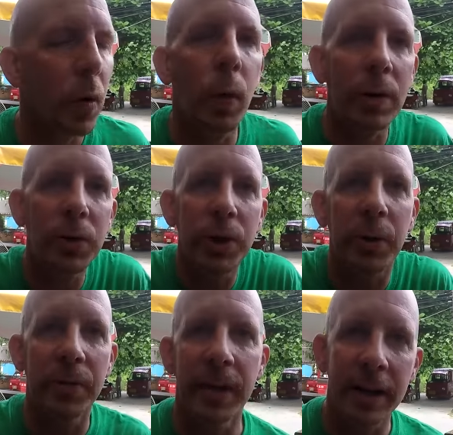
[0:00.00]
why don't you go
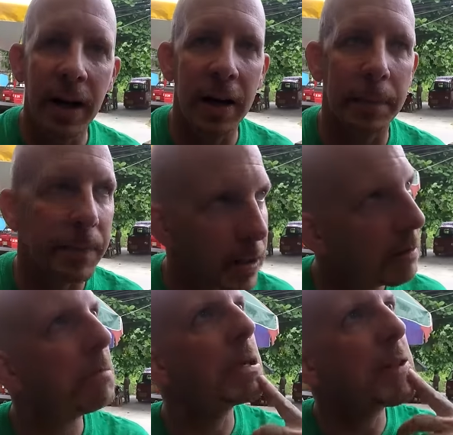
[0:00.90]
to Vietnam?
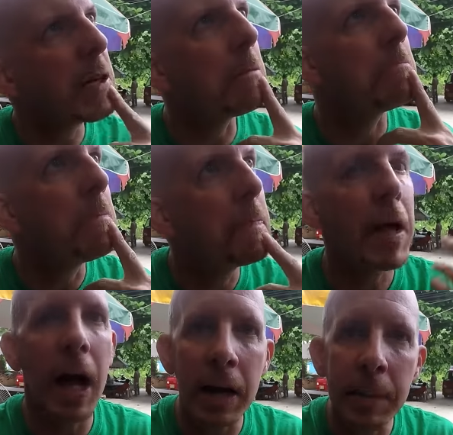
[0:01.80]

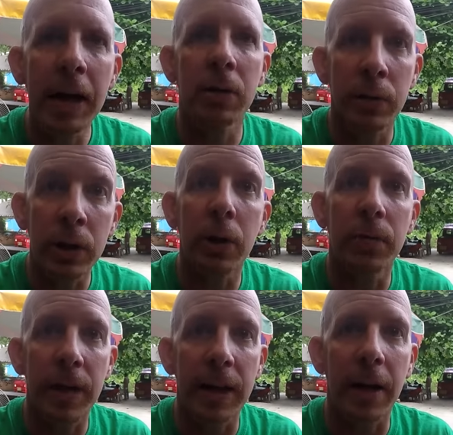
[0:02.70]
I might want to go to
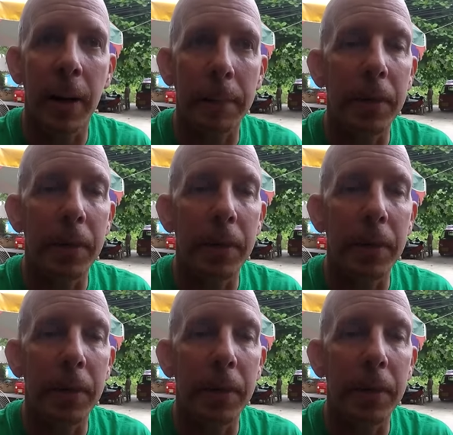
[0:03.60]
Vietnam.